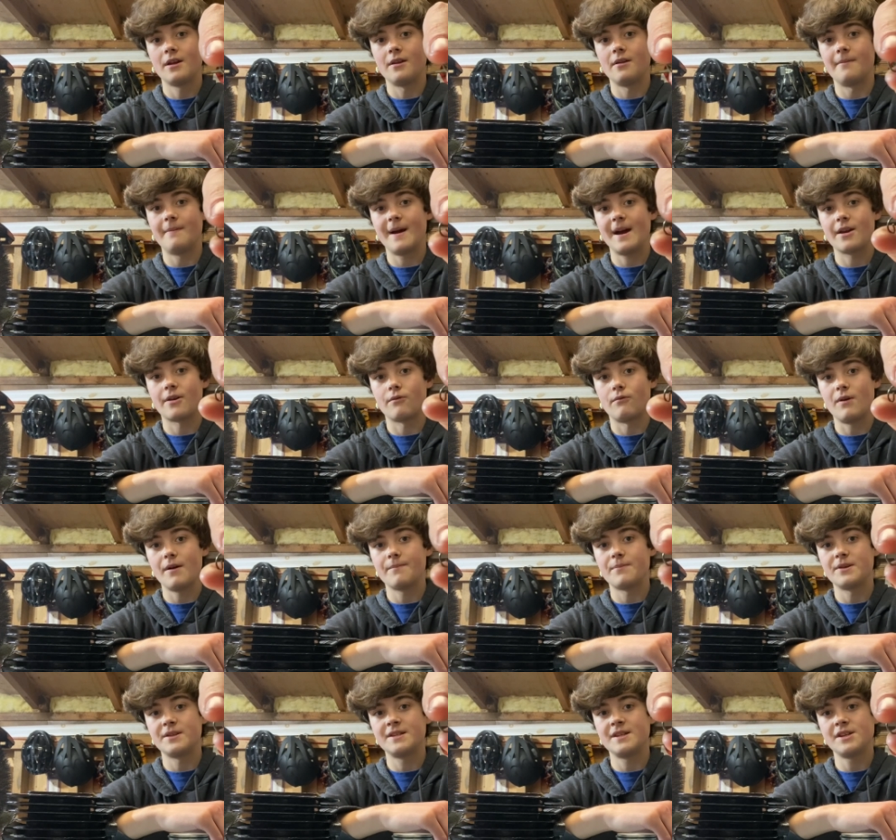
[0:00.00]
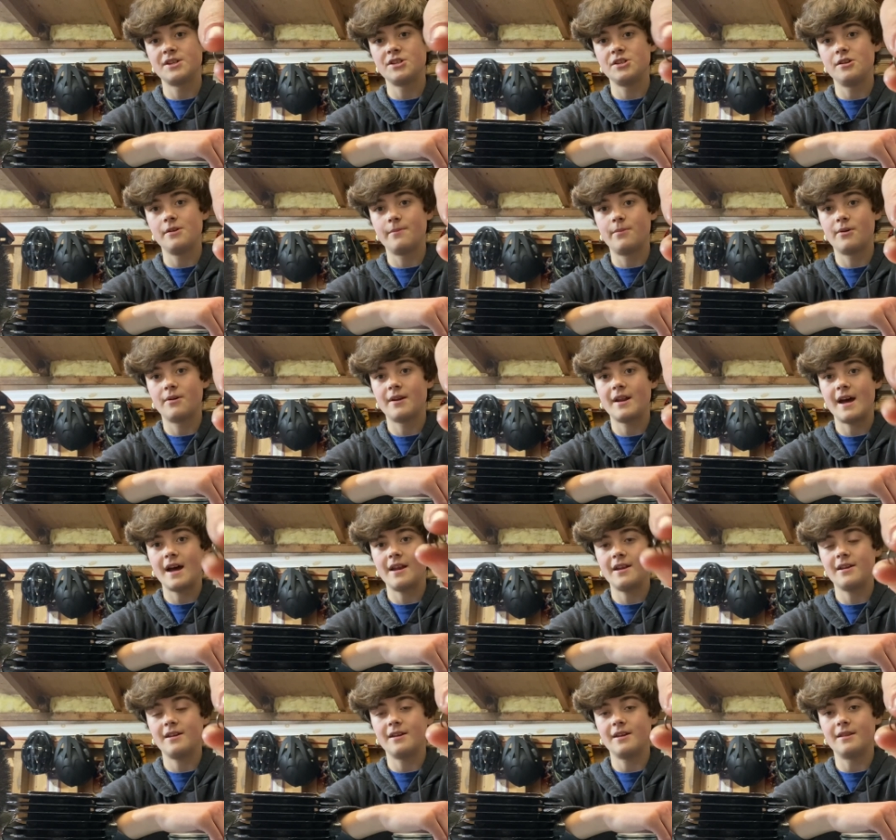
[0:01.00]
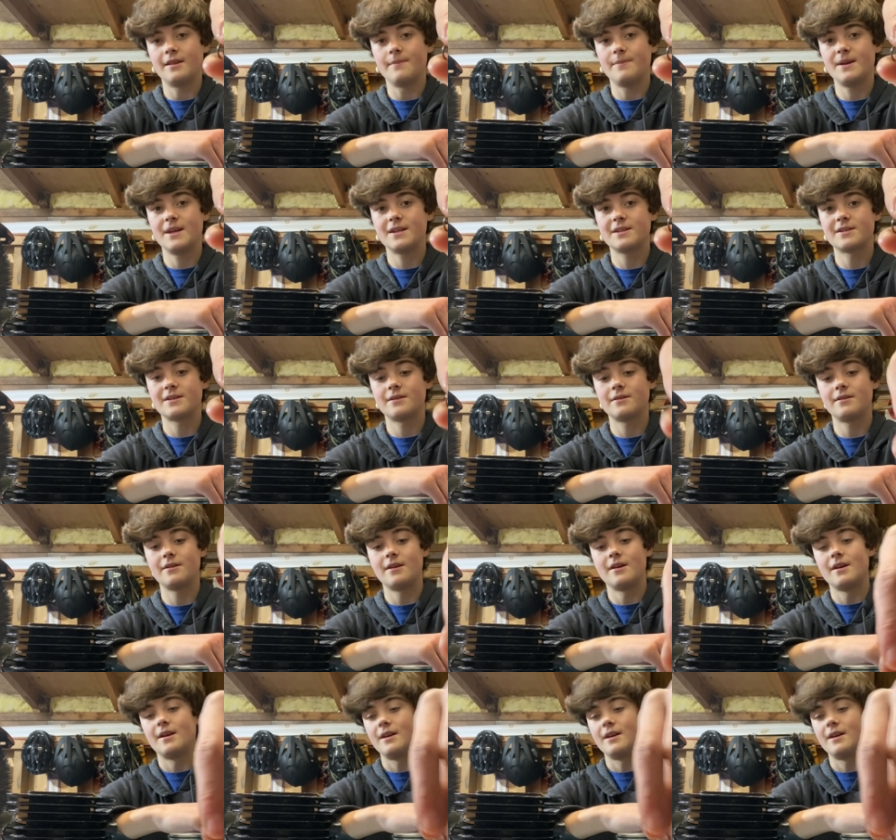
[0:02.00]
No matter what position you put at it and the piston,